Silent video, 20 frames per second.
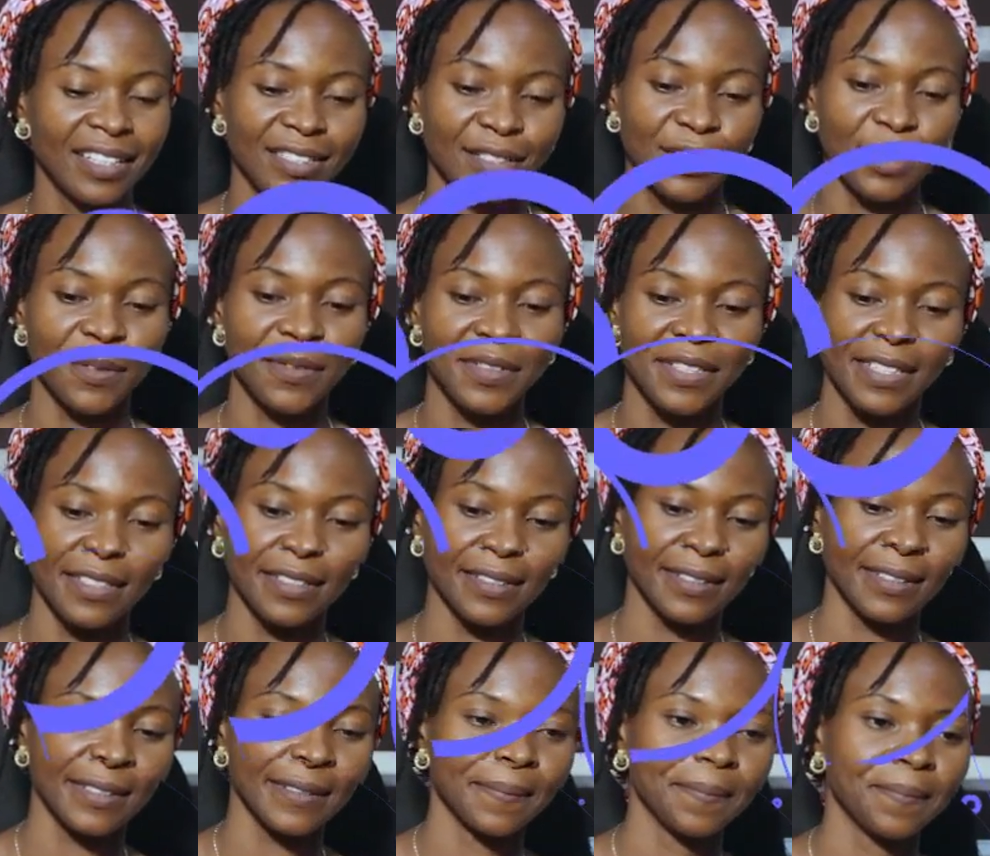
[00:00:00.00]
soft
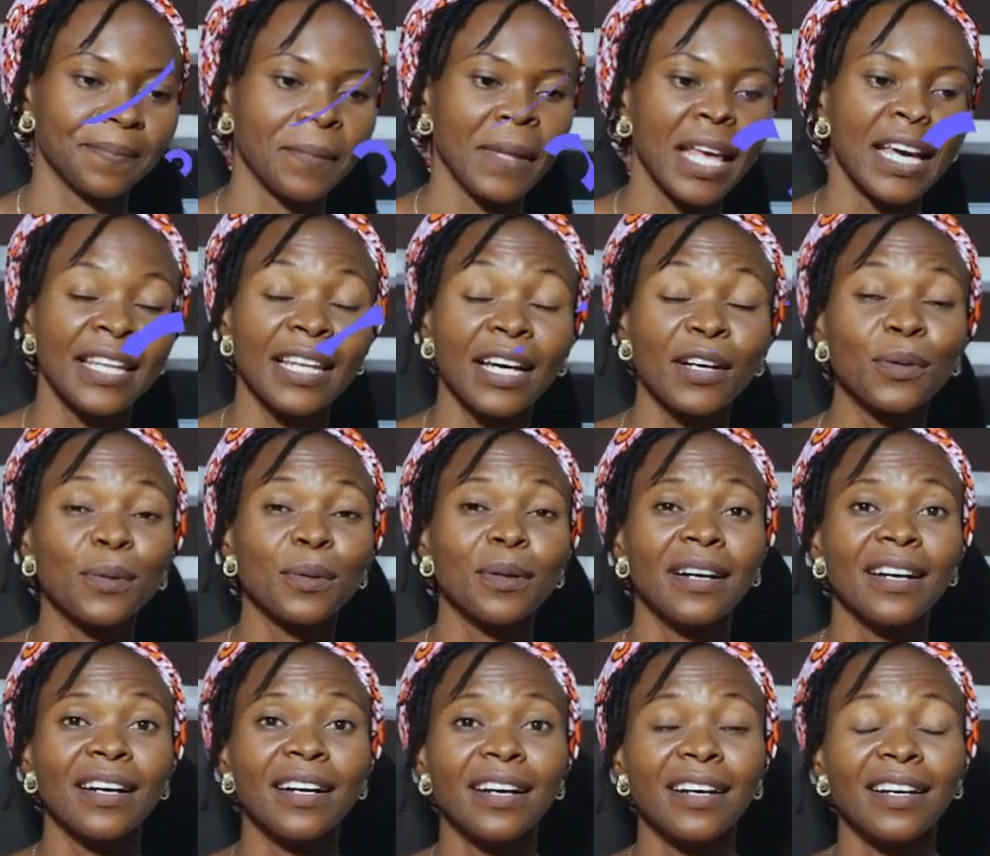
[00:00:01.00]
skills? Now,
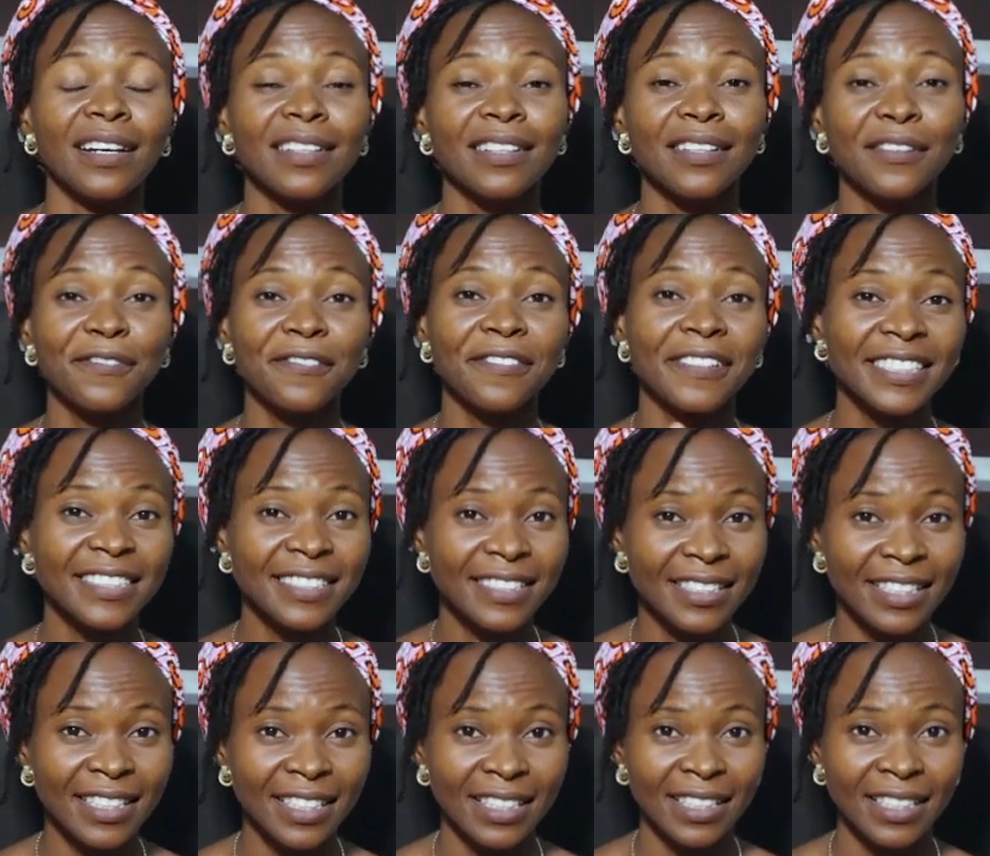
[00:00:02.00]
the first
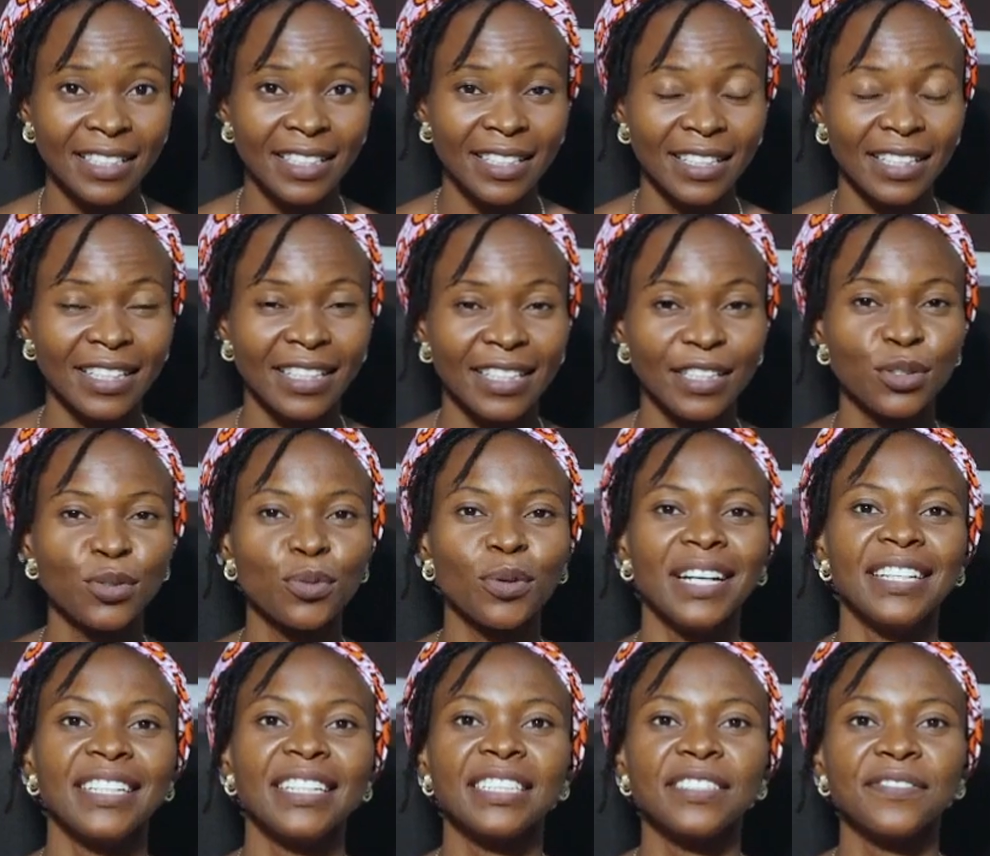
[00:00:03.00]
thing is to
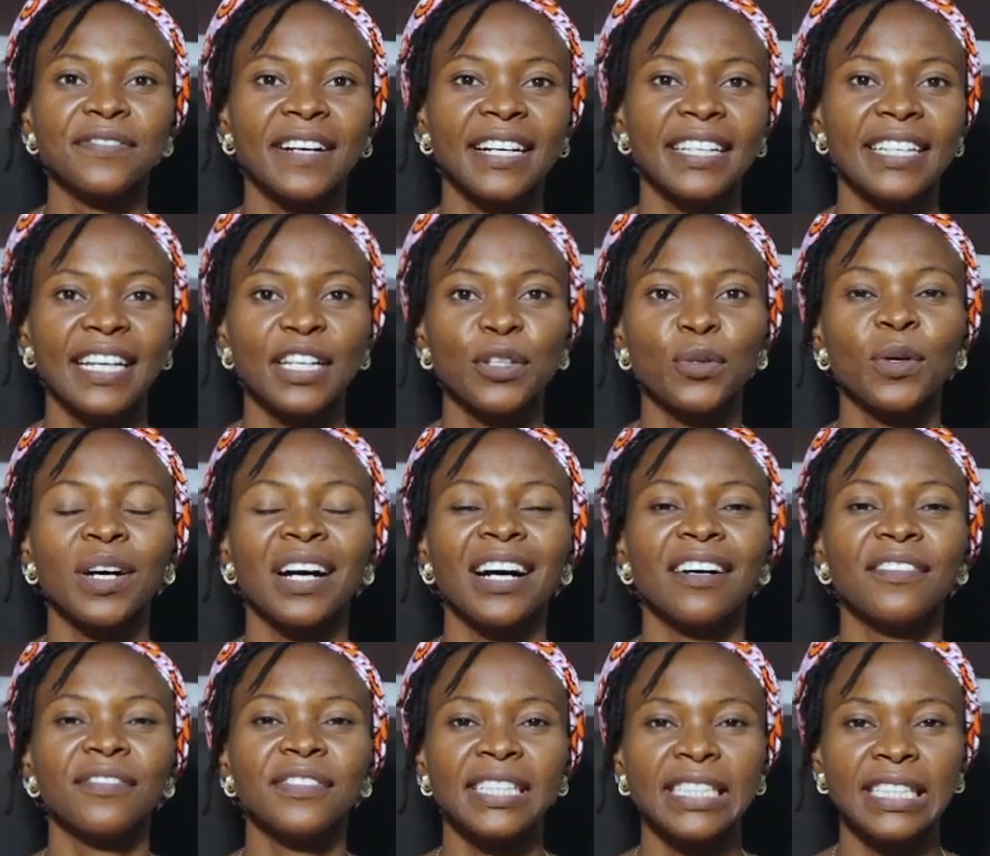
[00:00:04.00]
identify that you
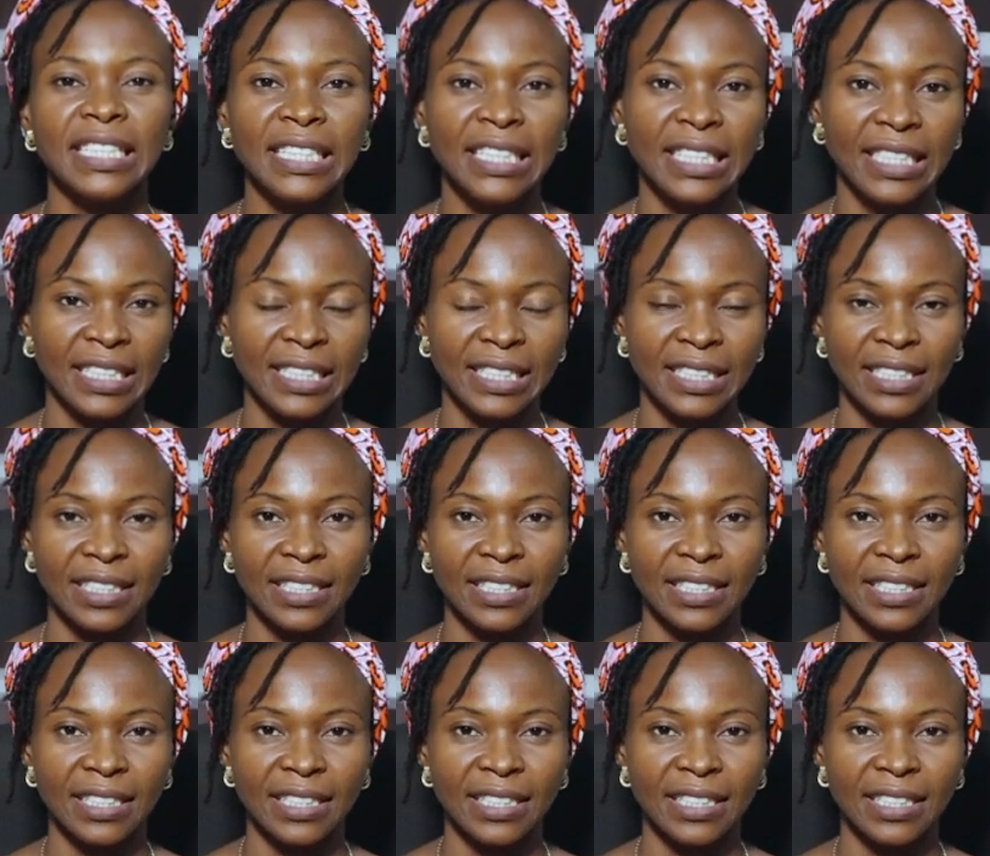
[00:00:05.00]
have a need